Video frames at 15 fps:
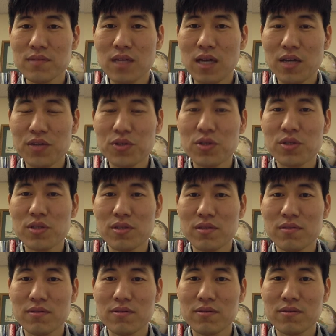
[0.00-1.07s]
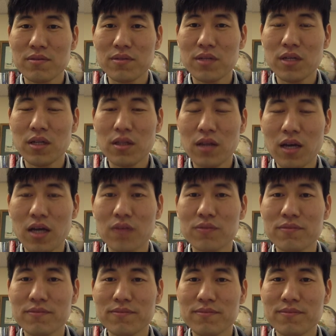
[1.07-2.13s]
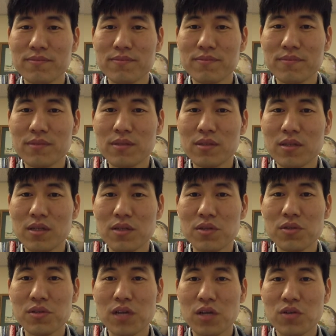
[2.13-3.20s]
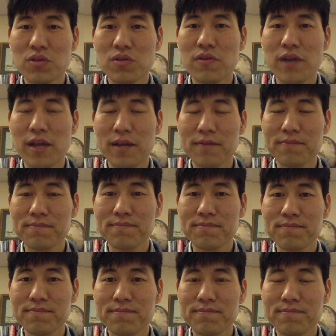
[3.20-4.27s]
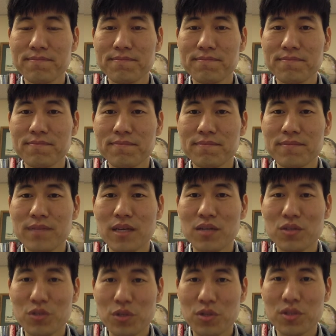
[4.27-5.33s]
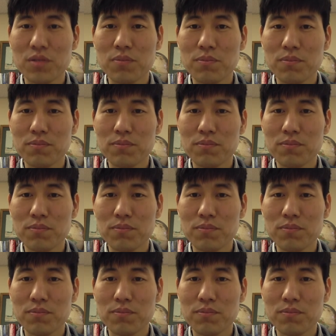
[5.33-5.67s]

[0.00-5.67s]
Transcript: I just kneel down in the sanctuary and just